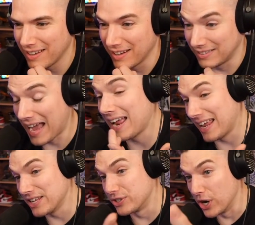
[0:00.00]
That
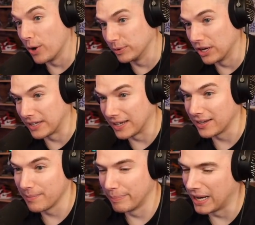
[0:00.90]
is dope looking,
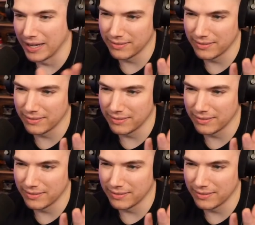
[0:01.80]
but...